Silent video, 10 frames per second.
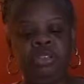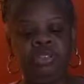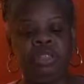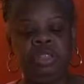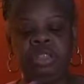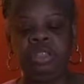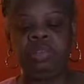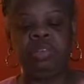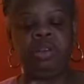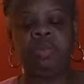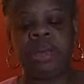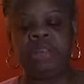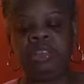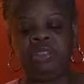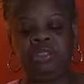interested, or I'm
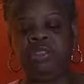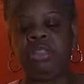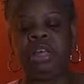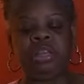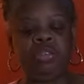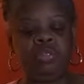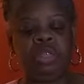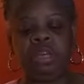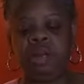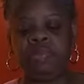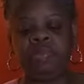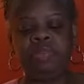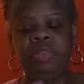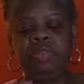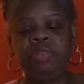not interested. Like you said,
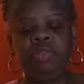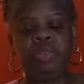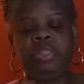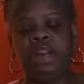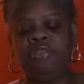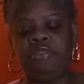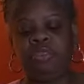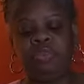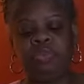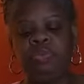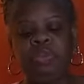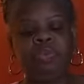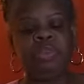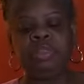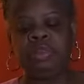it's not for you.
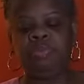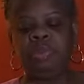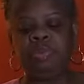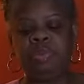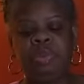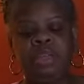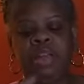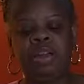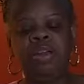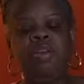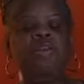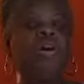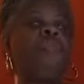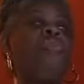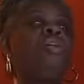But some people be like,
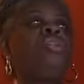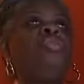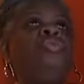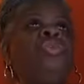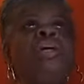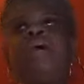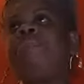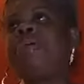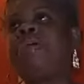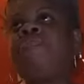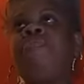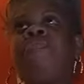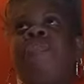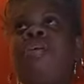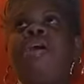oh, I'm going to join. I'm going to get
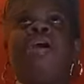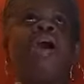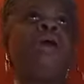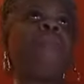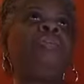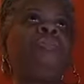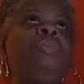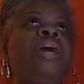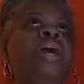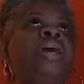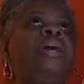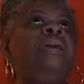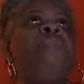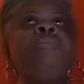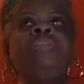involved. I'm going to do that.
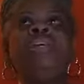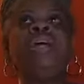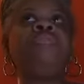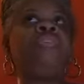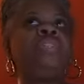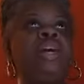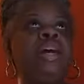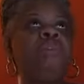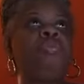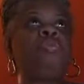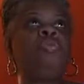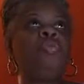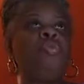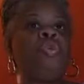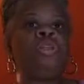But then every time you
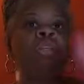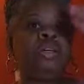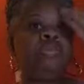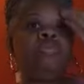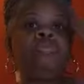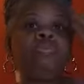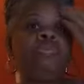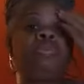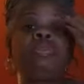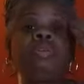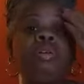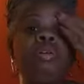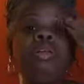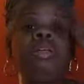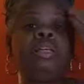call them,
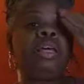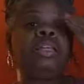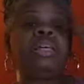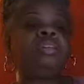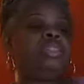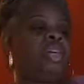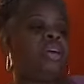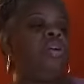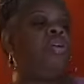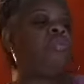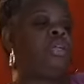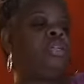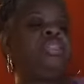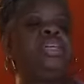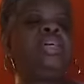like they'll say,
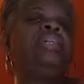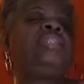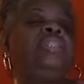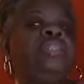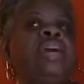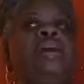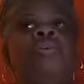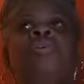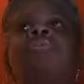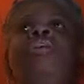this how it